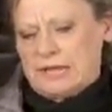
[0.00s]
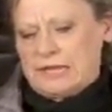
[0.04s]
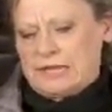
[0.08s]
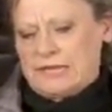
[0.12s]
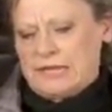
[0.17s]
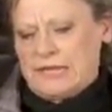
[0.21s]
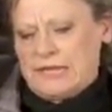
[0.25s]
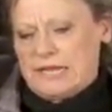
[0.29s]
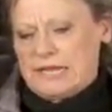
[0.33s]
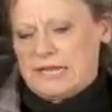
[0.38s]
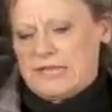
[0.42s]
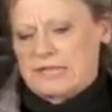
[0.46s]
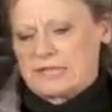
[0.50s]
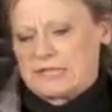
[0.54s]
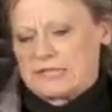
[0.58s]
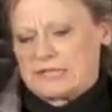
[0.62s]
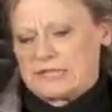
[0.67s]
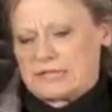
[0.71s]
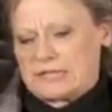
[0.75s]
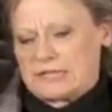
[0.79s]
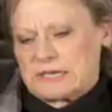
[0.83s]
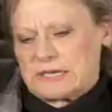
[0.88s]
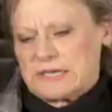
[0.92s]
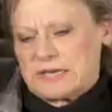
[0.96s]
need
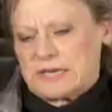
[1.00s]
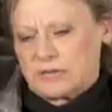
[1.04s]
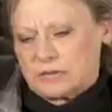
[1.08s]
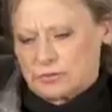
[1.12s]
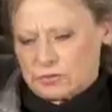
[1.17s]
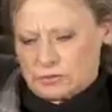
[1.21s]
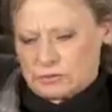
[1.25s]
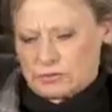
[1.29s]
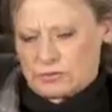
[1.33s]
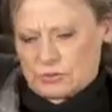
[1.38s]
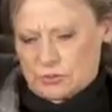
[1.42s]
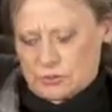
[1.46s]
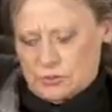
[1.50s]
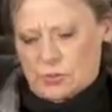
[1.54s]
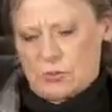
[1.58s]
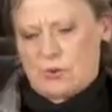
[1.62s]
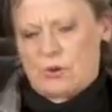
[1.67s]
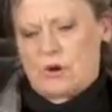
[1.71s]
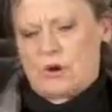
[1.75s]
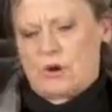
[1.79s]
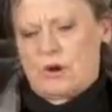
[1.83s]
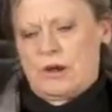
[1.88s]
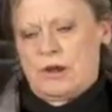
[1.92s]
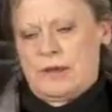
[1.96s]
to
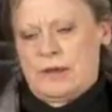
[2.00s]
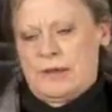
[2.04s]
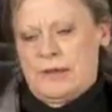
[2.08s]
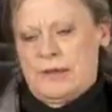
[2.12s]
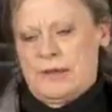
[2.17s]
underscore